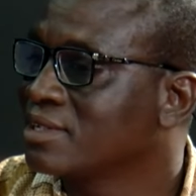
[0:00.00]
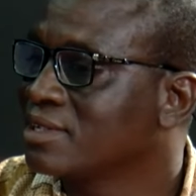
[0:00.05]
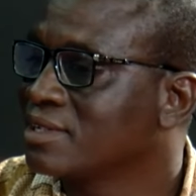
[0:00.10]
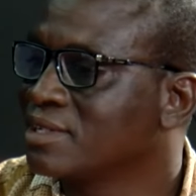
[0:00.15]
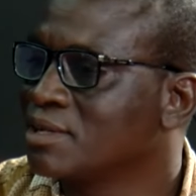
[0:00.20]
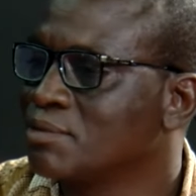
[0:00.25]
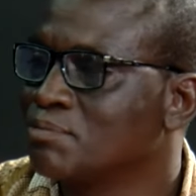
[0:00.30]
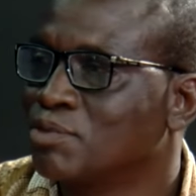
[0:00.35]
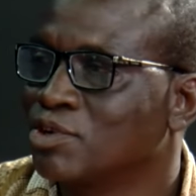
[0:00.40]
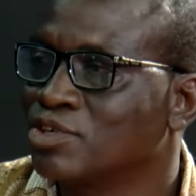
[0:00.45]

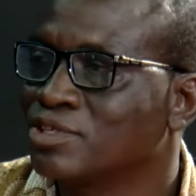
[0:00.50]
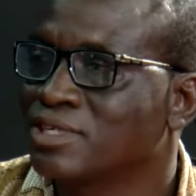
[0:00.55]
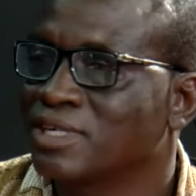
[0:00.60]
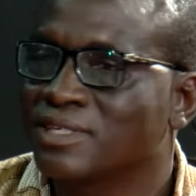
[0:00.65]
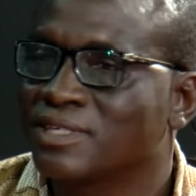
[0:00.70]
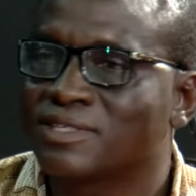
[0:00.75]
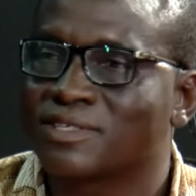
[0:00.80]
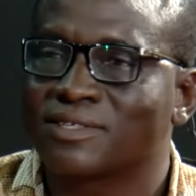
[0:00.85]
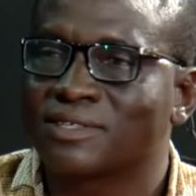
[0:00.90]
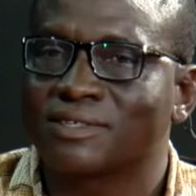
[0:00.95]
the
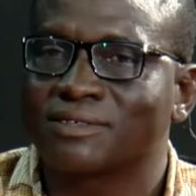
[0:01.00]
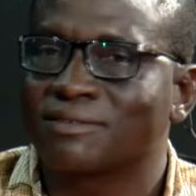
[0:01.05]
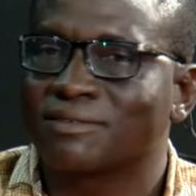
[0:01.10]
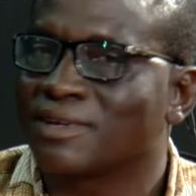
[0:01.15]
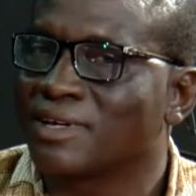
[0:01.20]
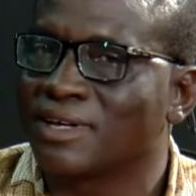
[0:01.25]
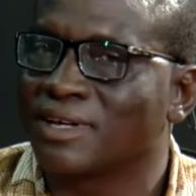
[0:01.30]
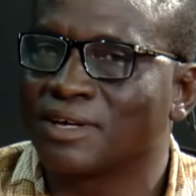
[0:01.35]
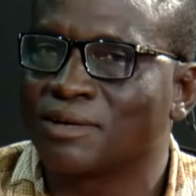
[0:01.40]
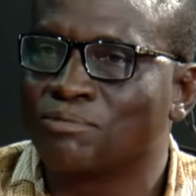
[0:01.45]
budgets
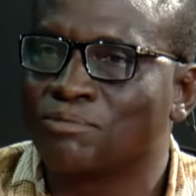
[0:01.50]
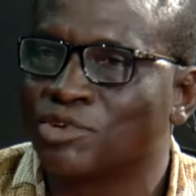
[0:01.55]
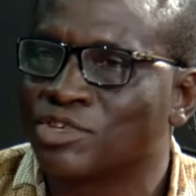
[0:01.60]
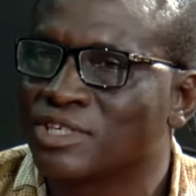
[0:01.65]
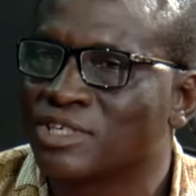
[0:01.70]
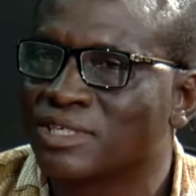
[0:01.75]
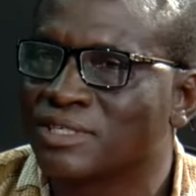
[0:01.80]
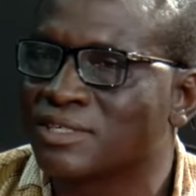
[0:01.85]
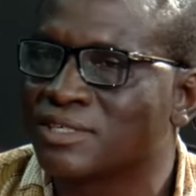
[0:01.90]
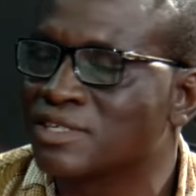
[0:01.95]
eh,
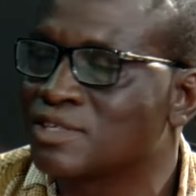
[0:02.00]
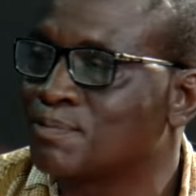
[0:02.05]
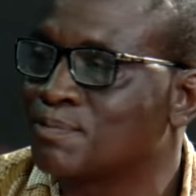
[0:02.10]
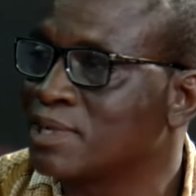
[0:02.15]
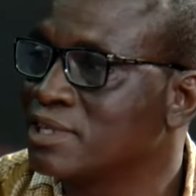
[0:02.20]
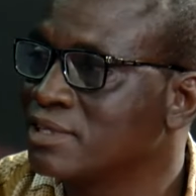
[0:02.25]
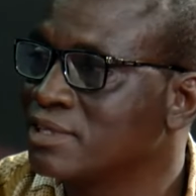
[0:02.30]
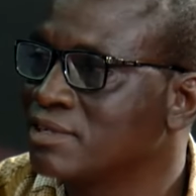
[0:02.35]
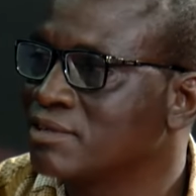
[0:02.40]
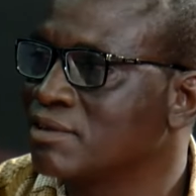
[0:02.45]
budgetary
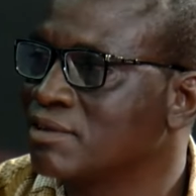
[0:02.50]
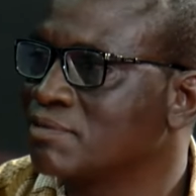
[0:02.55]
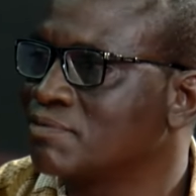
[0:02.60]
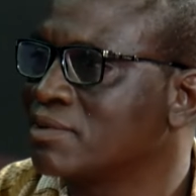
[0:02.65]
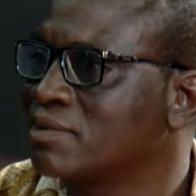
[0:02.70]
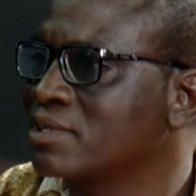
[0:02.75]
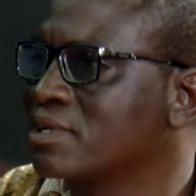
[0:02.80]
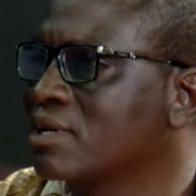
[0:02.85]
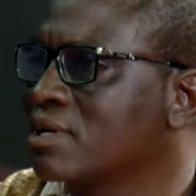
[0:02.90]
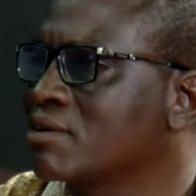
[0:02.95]
spending of
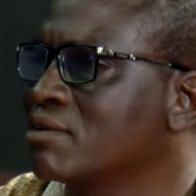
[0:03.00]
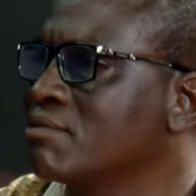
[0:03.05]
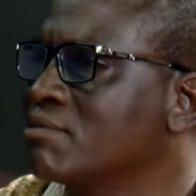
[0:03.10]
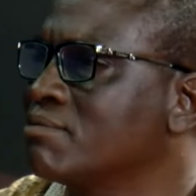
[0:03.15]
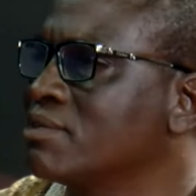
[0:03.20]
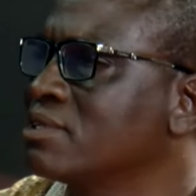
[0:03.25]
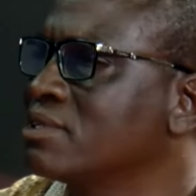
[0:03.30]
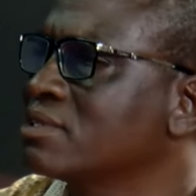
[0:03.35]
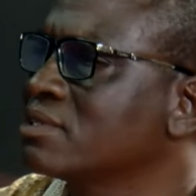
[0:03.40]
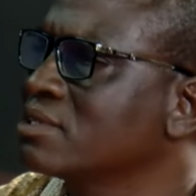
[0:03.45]
federal
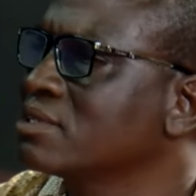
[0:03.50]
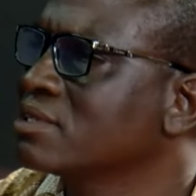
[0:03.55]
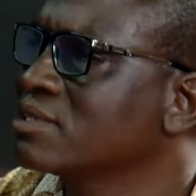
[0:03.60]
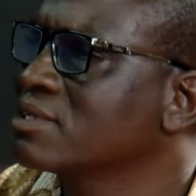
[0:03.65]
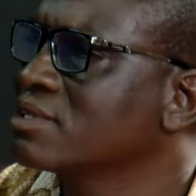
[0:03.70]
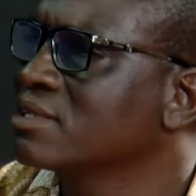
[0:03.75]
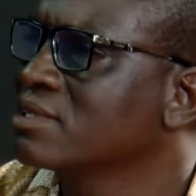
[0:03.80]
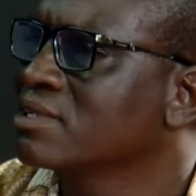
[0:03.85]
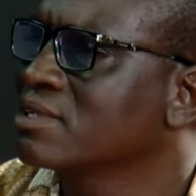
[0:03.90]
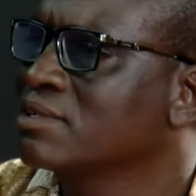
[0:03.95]
government
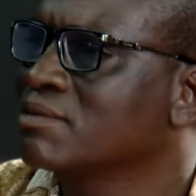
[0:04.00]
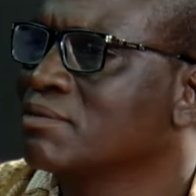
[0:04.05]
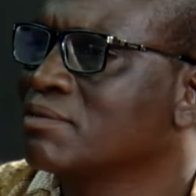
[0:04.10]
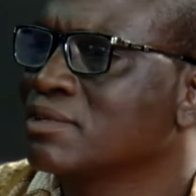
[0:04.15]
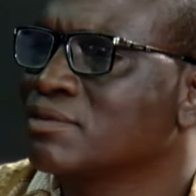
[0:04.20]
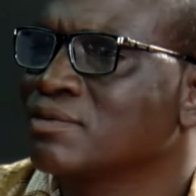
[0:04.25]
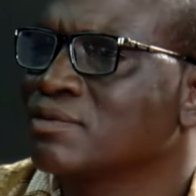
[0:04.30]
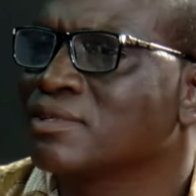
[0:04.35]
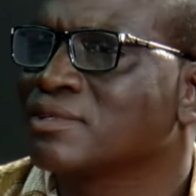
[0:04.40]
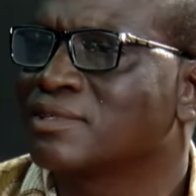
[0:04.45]
is
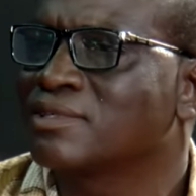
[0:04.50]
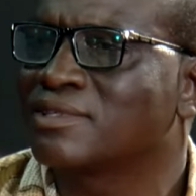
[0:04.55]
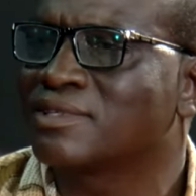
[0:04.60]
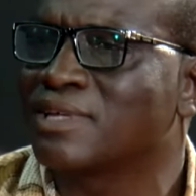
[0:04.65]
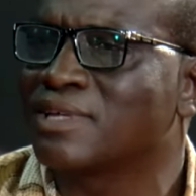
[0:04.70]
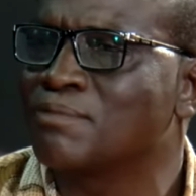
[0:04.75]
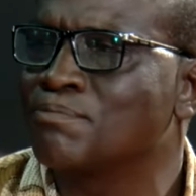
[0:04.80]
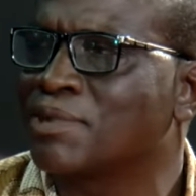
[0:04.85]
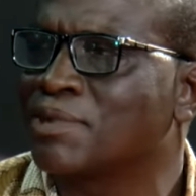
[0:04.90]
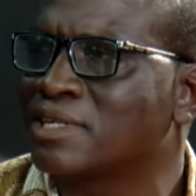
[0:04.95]
between
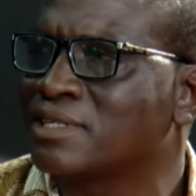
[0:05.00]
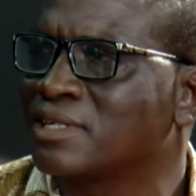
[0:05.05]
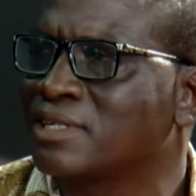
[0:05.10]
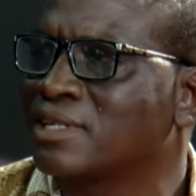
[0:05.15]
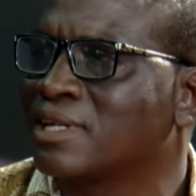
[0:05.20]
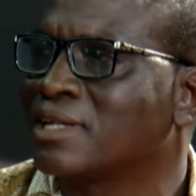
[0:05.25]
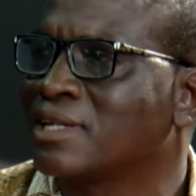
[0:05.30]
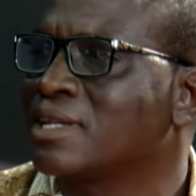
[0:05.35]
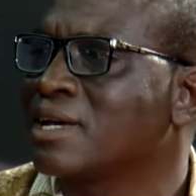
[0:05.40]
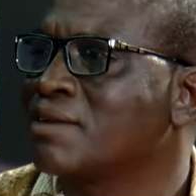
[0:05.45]

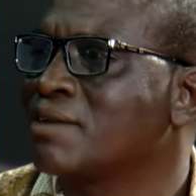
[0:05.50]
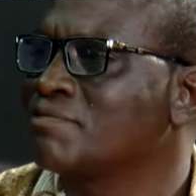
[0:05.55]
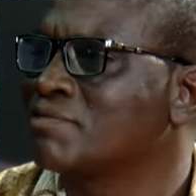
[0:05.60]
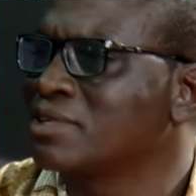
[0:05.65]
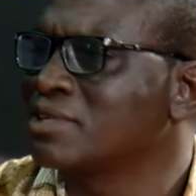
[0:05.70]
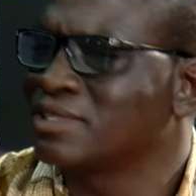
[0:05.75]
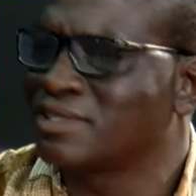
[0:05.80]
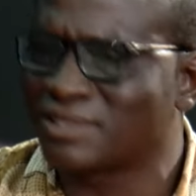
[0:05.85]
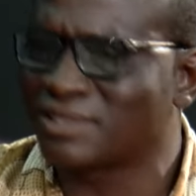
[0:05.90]
10% and average.